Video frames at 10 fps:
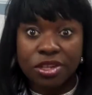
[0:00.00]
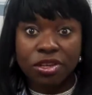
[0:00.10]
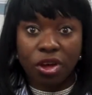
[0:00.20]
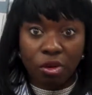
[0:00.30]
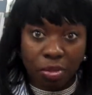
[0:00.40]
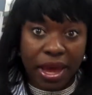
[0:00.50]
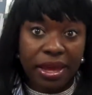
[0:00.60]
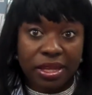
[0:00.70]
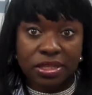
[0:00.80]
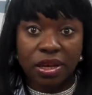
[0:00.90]
to go
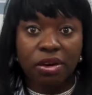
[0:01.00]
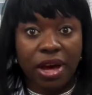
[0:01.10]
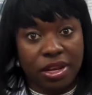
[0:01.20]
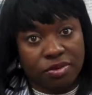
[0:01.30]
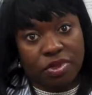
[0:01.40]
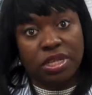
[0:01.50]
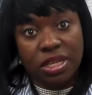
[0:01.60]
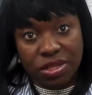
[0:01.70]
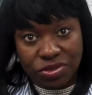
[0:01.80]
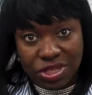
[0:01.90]
back and say, oh, I didn't
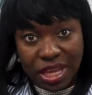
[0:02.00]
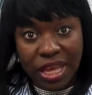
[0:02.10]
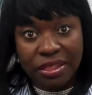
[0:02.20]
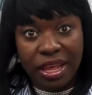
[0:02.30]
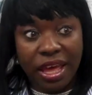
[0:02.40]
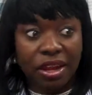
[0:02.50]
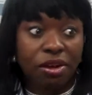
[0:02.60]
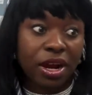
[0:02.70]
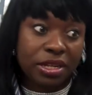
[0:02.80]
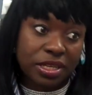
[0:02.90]
really understand that,
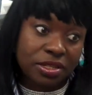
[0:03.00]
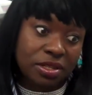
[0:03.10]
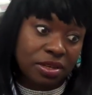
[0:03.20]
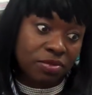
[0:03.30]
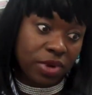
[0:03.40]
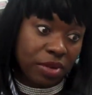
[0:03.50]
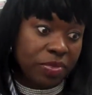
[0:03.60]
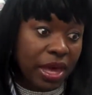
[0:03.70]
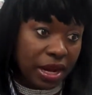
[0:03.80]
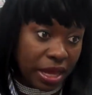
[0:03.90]
or I need to
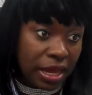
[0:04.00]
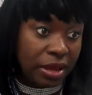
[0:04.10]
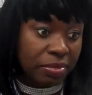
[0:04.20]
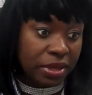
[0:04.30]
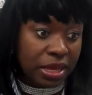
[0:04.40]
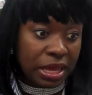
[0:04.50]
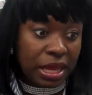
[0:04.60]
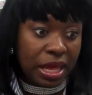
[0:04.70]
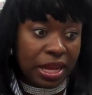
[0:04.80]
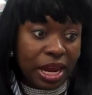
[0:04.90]
ramp that up.
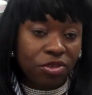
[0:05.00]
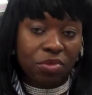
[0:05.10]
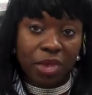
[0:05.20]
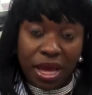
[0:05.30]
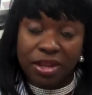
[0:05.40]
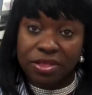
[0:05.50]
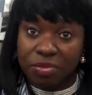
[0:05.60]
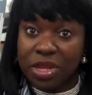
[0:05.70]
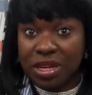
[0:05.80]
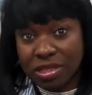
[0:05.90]
And I reminded
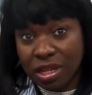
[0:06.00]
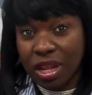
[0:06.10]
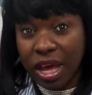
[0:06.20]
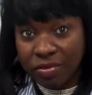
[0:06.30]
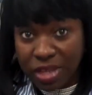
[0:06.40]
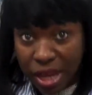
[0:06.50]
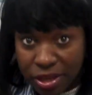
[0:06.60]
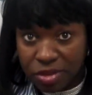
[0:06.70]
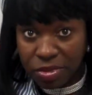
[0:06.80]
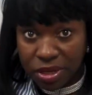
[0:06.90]
them that it's a live
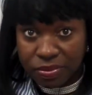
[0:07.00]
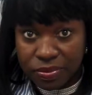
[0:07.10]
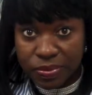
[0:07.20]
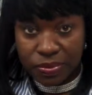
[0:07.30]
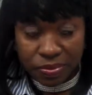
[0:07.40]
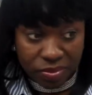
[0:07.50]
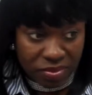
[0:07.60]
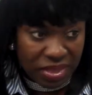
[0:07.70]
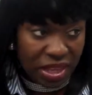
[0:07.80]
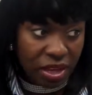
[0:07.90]
document.
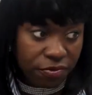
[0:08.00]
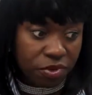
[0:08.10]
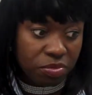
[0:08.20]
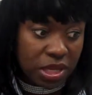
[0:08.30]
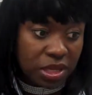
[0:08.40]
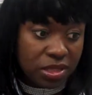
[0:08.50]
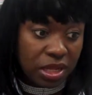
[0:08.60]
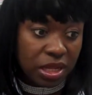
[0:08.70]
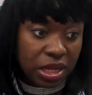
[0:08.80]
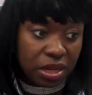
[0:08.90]
And for me as
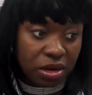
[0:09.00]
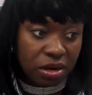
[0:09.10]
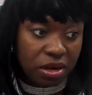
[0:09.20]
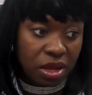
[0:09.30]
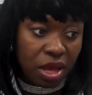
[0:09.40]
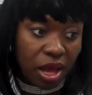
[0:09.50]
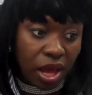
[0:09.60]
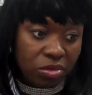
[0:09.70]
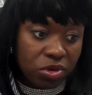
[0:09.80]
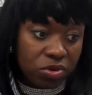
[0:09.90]
a leader,
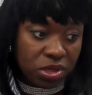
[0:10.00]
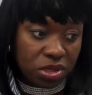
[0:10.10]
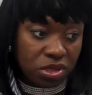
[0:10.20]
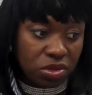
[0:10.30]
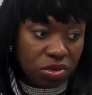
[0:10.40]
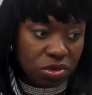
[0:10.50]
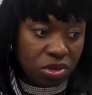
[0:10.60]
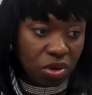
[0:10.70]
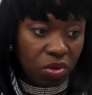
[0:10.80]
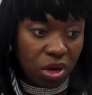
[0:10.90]
I'm going to use
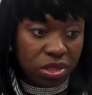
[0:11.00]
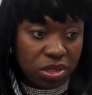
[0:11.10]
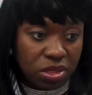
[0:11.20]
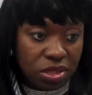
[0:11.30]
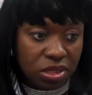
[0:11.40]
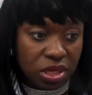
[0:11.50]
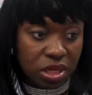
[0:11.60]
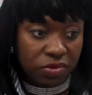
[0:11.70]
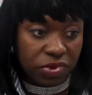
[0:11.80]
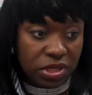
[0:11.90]
the questions to
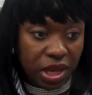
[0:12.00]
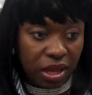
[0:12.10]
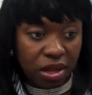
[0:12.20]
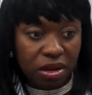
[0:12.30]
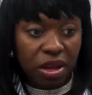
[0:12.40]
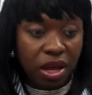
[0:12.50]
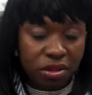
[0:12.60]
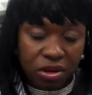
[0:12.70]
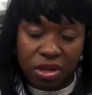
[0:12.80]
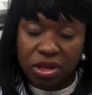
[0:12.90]
even take
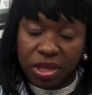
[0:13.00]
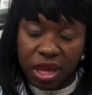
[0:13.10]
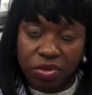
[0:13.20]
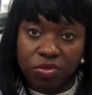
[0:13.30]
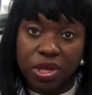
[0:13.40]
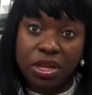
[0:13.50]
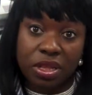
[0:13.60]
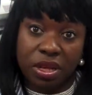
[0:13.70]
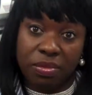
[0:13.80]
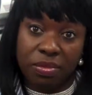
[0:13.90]
another look at
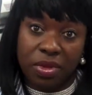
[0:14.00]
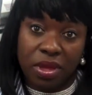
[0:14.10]
reading them.